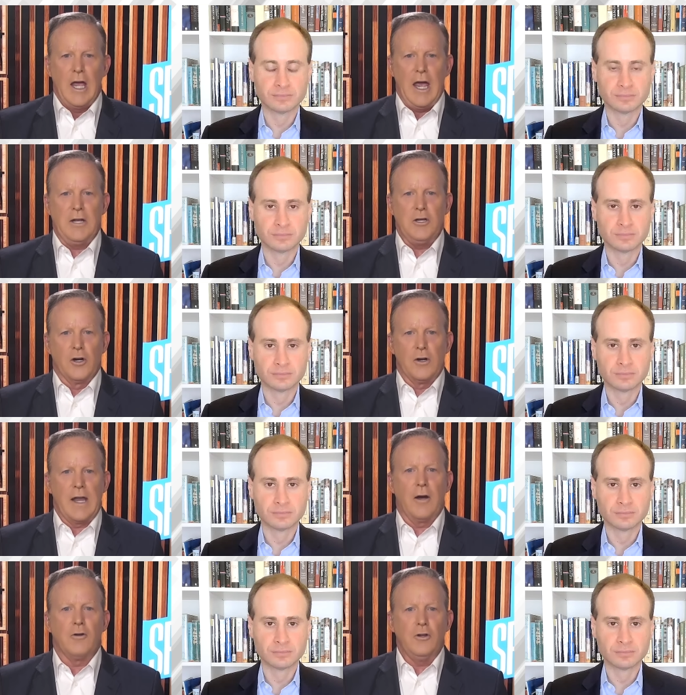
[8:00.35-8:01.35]
Speaker 1: And you're
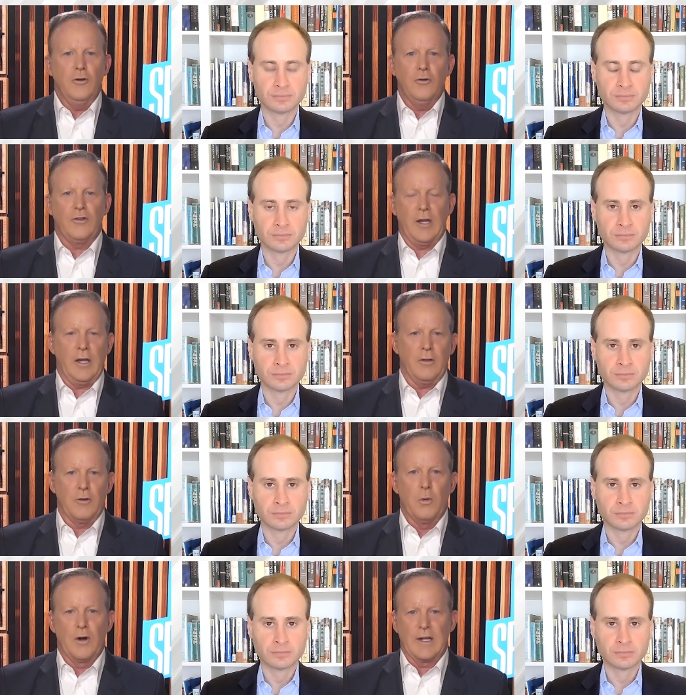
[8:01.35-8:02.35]
now using
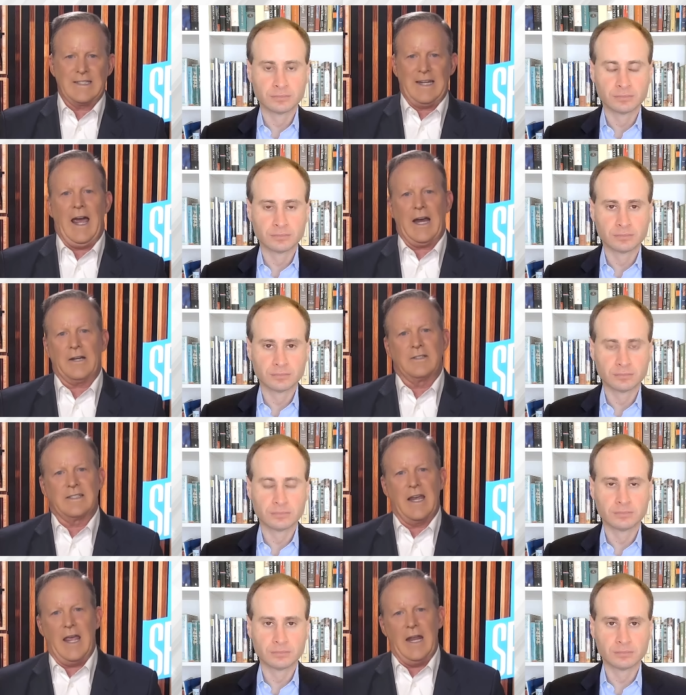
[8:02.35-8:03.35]
the word attack to
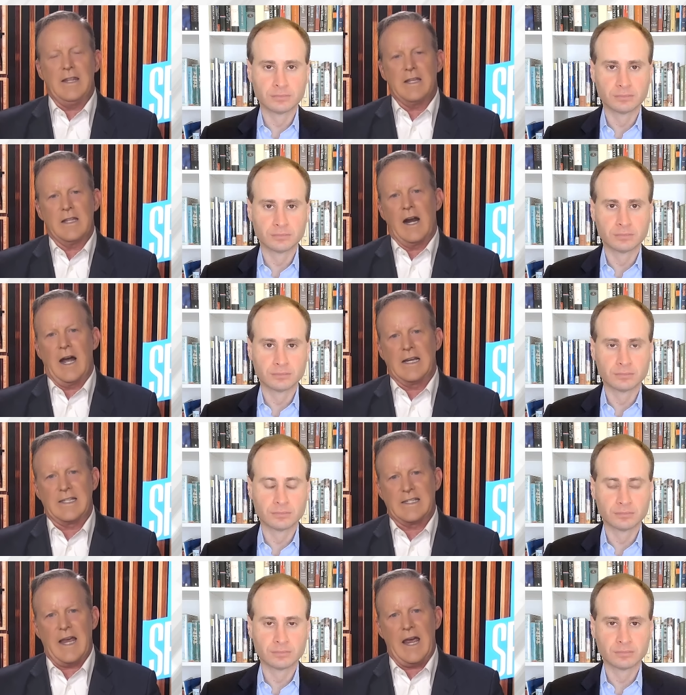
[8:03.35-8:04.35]
say anything that I
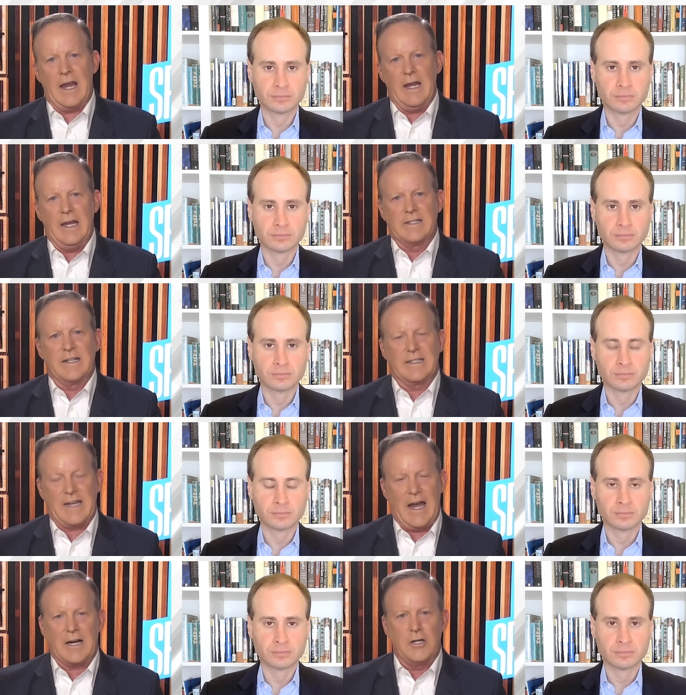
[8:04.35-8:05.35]
say is an
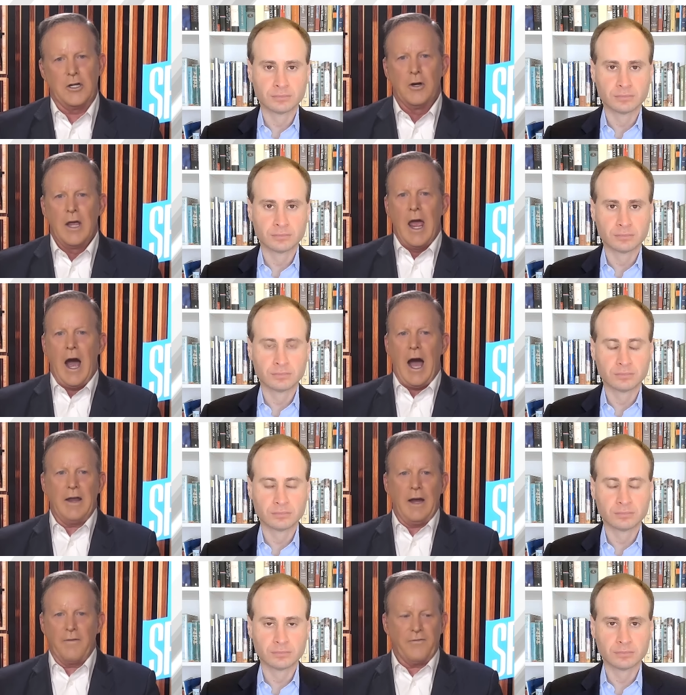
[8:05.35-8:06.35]
attack on you.
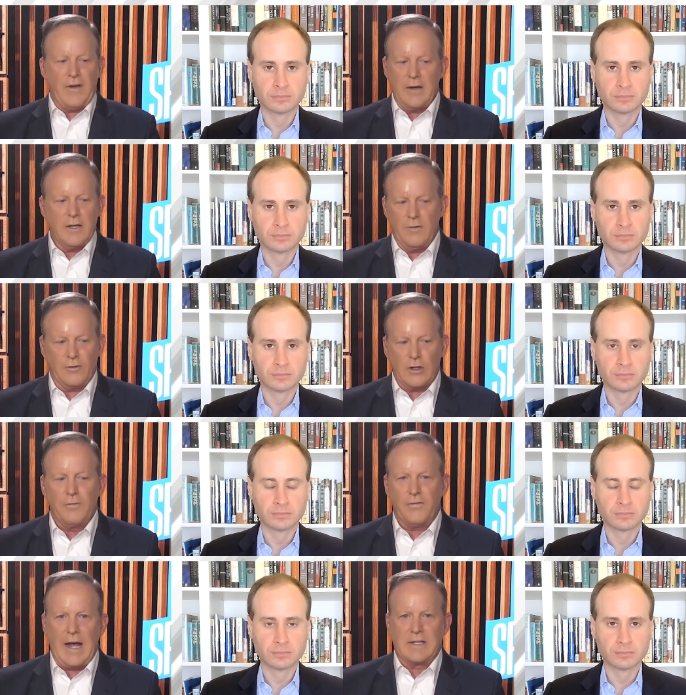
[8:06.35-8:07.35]
I, I find it
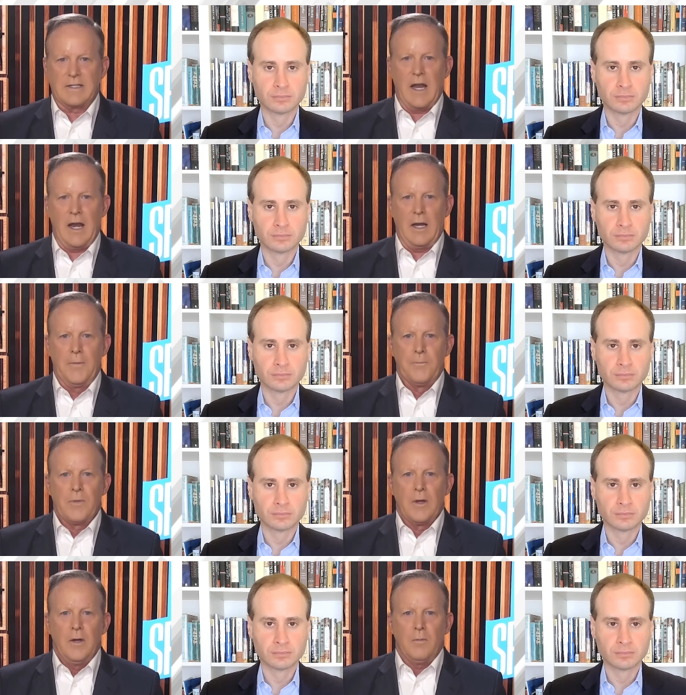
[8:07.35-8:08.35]
so fascinating,
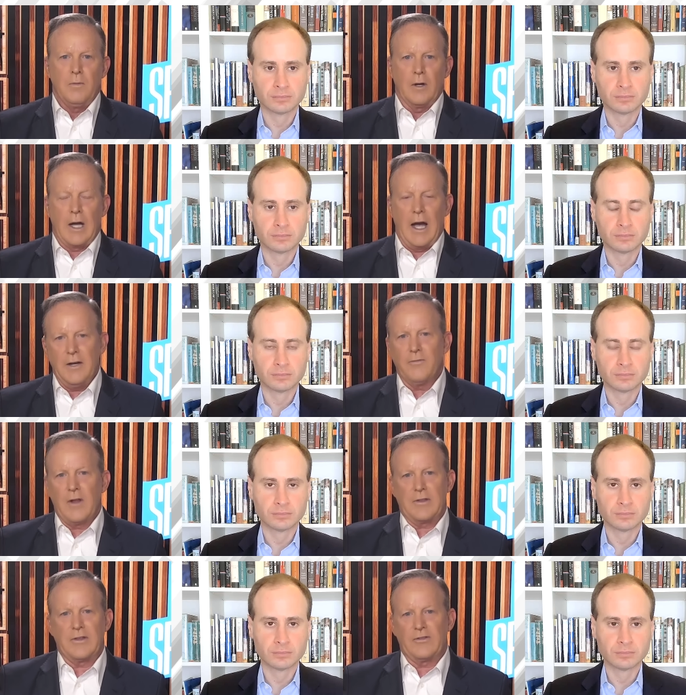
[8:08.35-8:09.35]
kind of
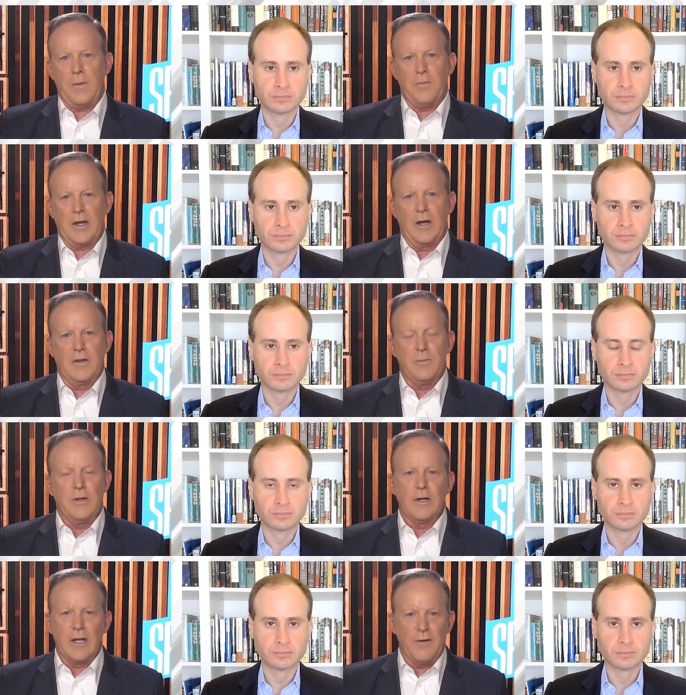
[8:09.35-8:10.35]
like the same thing on the
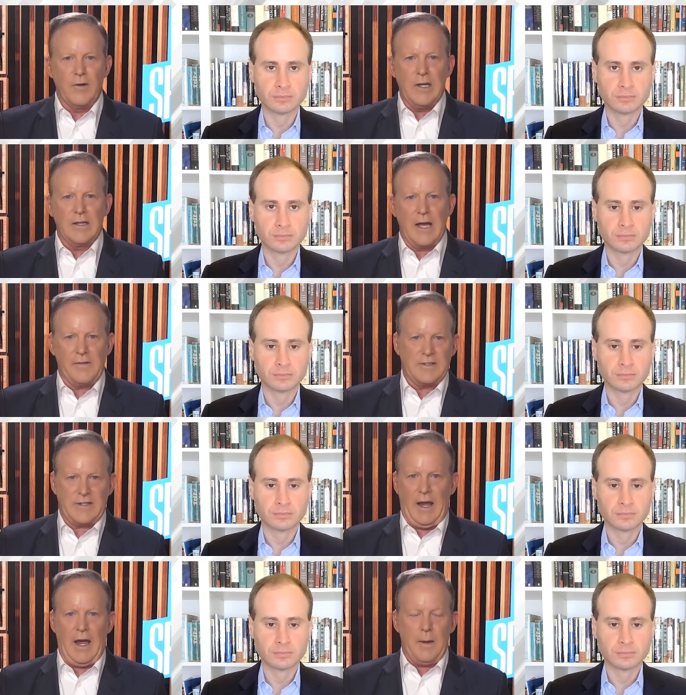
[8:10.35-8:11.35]
immunity. If we allow this
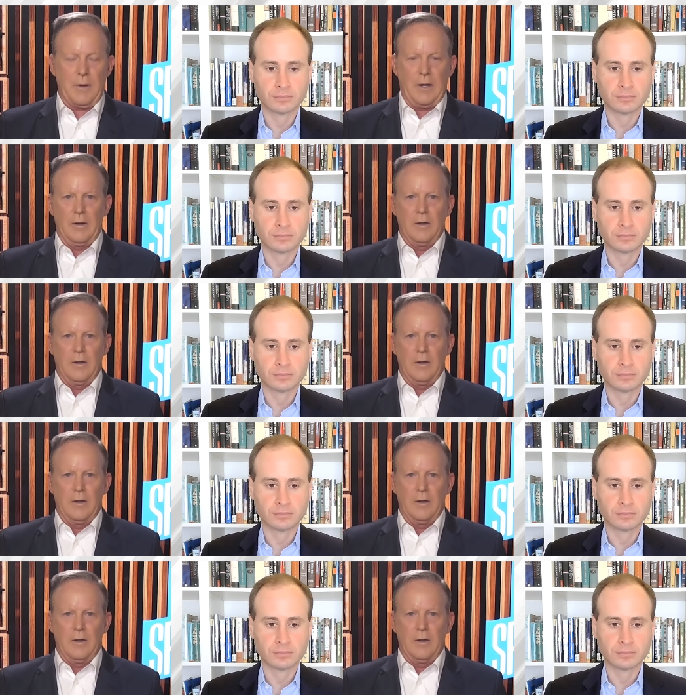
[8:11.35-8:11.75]
to happen,